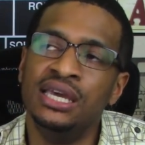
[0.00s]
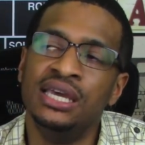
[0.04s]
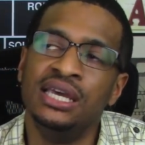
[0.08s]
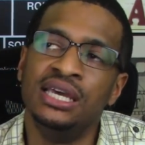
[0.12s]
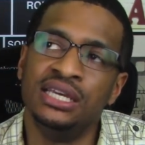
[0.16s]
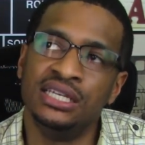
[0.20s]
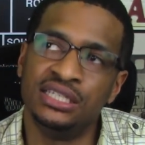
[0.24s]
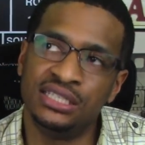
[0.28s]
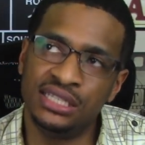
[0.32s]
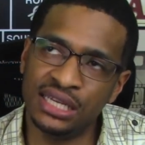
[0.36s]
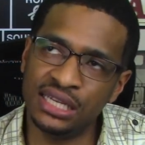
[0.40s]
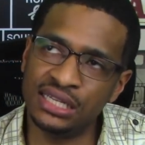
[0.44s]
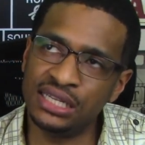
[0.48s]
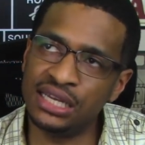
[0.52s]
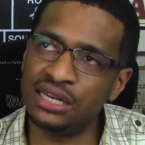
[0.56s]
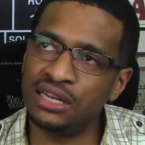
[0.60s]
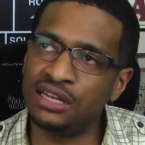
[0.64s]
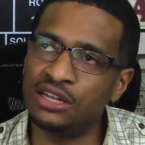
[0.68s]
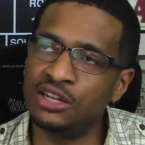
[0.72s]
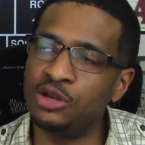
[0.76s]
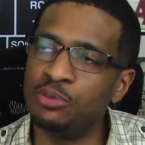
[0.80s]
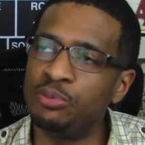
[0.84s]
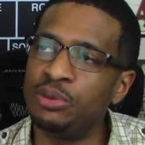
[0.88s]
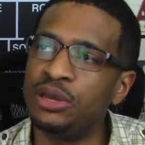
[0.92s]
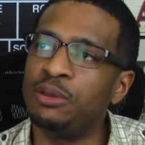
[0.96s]
She did a
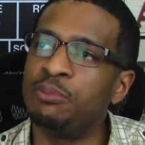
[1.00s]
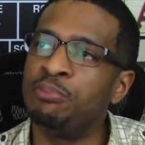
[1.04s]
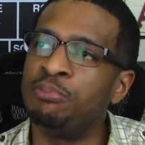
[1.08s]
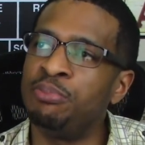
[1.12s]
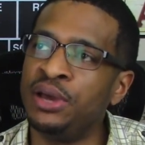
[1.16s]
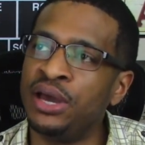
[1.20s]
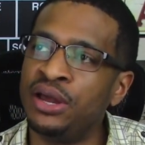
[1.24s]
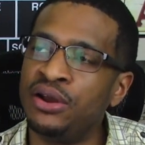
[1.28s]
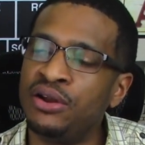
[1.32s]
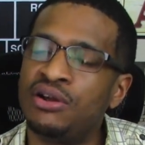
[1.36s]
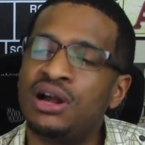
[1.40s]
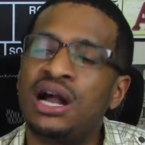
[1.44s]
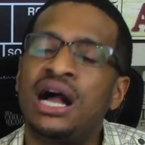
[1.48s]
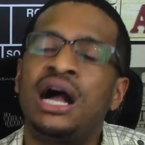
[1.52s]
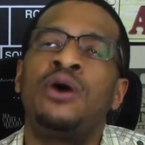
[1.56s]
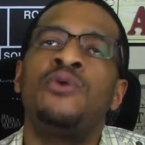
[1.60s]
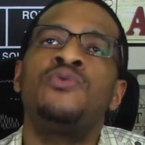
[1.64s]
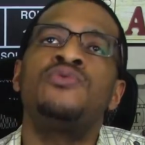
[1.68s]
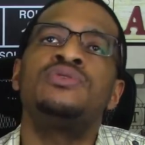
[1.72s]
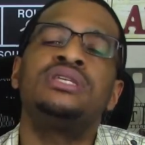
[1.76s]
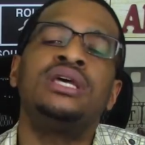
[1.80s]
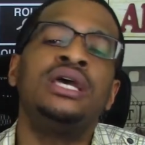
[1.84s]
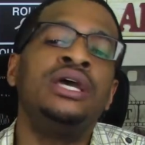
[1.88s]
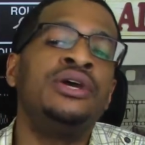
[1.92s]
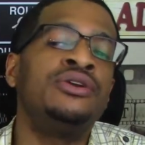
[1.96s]
little bit better. I
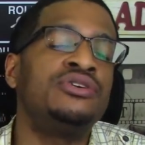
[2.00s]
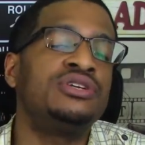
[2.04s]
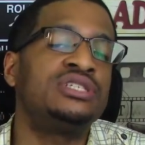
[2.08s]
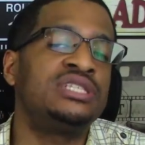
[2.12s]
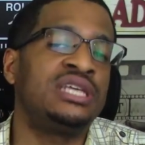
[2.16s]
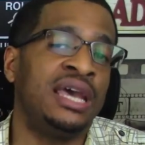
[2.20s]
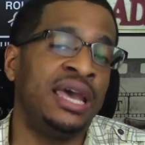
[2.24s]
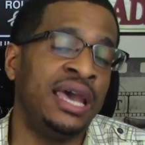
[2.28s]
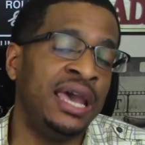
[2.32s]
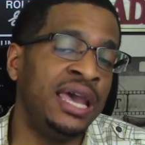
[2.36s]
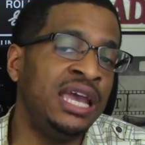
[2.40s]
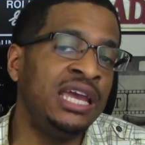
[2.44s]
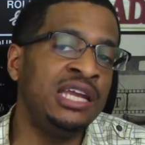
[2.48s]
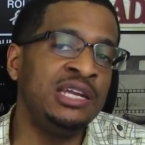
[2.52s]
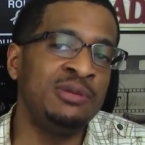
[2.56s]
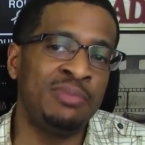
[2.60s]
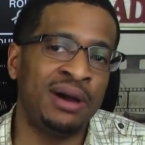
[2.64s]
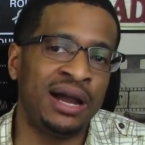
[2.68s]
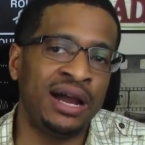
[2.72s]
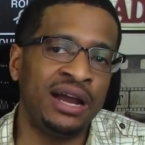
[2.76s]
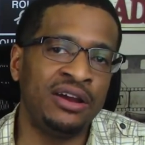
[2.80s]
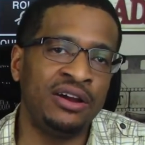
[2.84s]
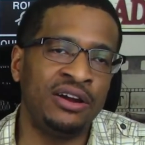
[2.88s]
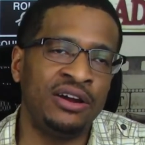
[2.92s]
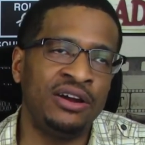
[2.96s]
was entertained
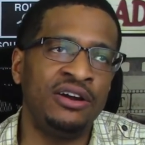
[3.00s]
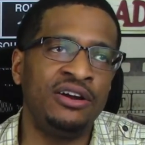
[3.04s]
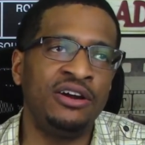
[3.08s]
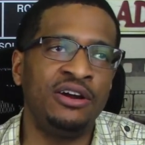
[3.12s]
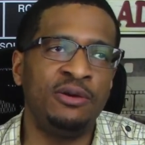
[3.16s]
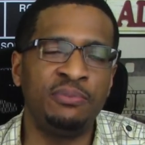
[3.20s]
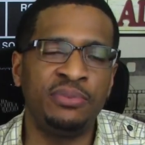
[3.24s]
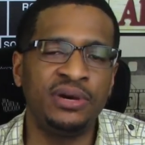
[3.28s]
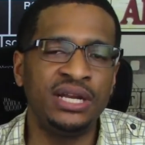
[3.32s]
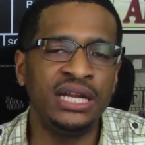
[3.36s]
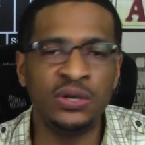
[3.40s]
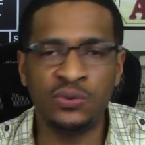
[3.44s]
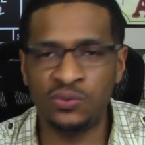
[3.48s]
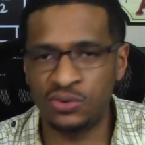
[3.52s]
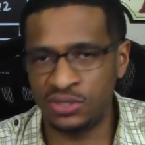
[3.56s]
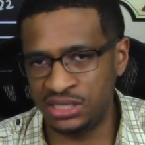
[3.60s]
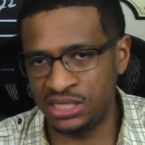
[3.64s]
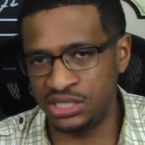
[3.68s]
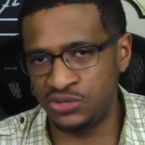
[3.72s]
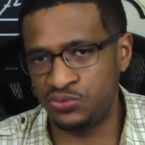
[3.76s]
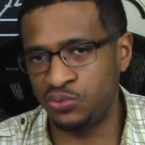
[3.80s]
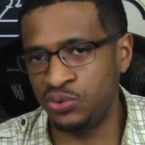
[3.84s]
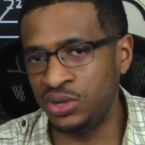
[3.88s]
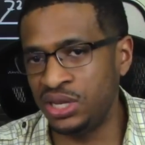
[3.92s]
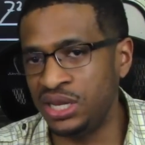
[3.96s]
by her, but it was just
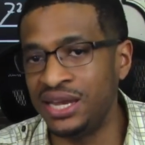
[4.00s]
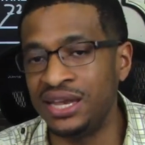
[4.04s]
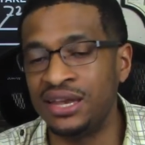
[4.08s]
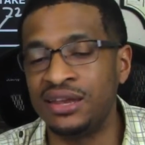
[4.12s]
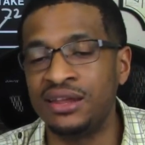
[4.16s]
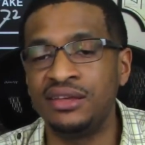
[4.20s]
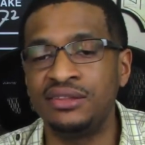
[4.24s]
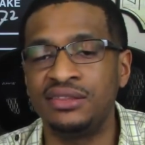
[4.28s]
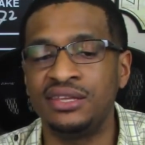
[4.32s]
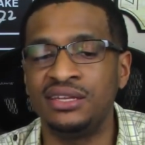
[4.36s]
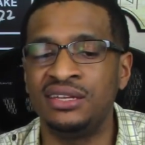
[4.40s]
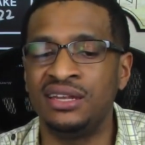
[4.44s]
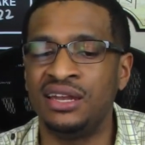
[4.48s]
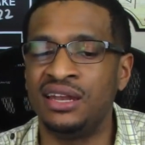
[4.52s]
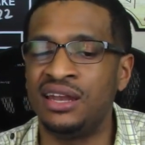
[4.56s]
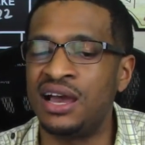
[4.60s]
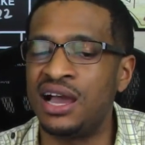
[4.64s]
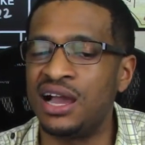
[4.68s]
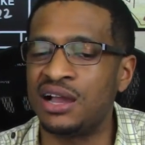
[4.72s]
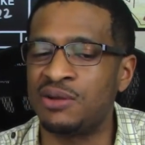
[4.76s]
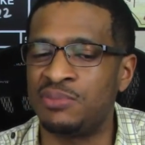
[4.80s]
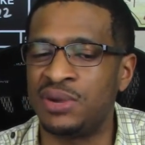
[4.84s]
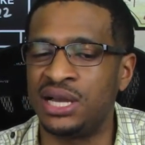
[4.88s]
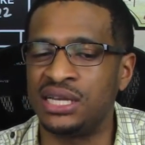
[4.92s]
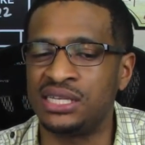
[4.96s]
really nothing to
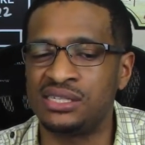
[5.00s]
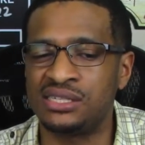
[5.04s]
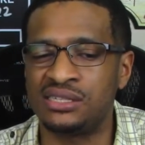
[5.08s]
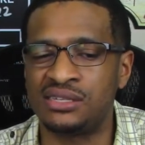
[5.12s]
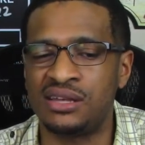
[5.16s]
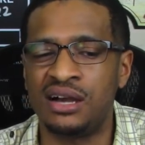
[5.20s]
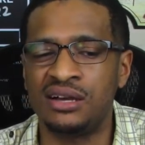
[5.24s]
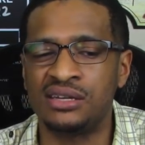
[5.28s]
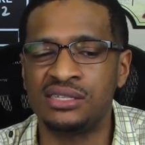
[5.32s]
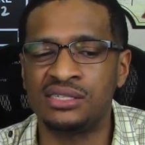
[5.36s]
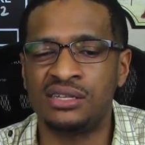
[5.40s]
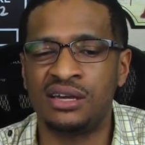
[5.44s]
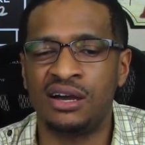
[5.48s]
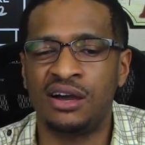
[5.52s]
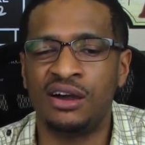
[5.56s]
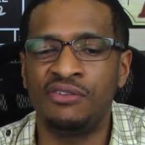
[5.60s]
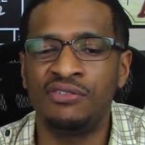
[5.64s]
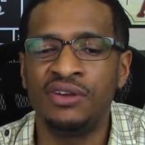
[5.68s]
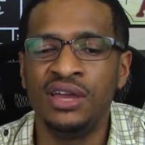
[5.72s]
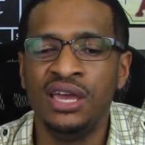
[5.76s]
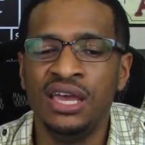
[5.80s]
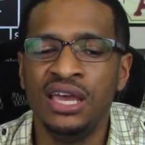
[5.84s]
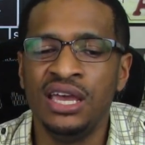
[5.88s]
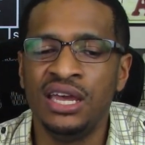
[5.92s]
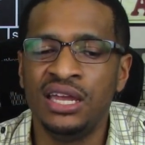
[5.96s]
knock my socks
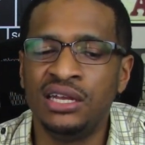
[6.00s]
off.